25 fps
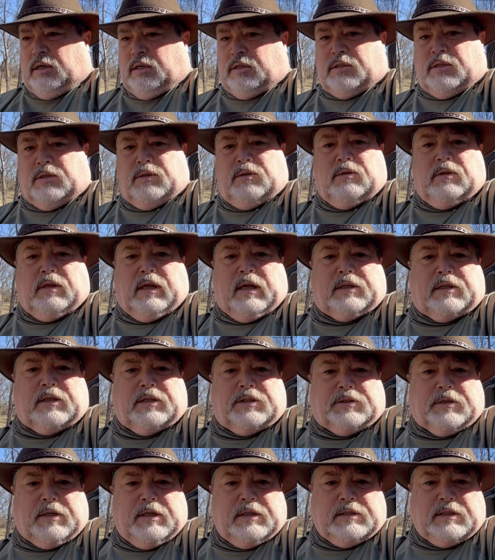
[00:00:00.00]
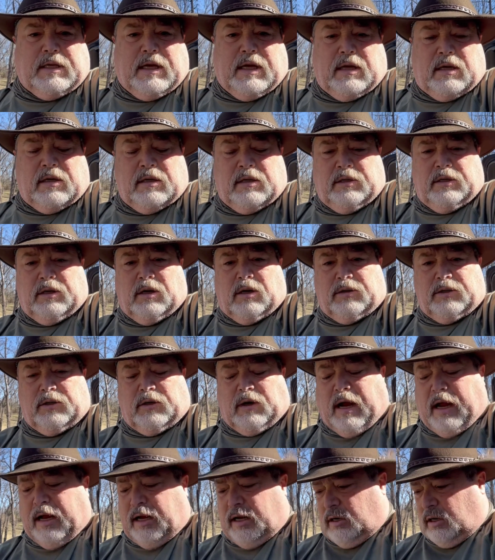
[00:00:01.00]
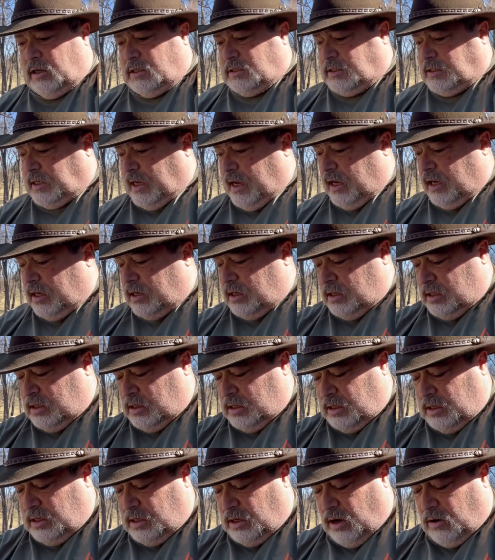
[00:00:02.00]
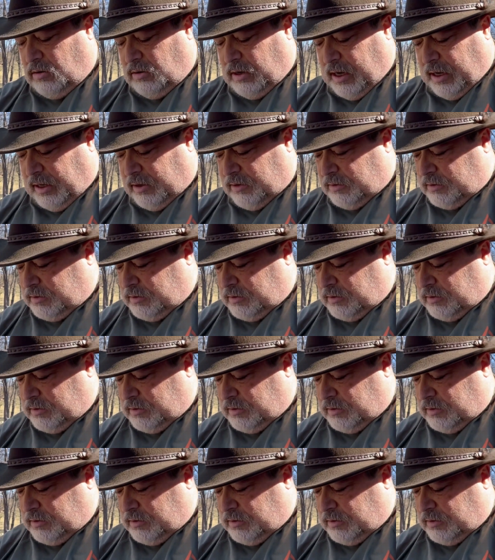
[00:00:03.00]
let the tree stand, your hang-on stand, go down.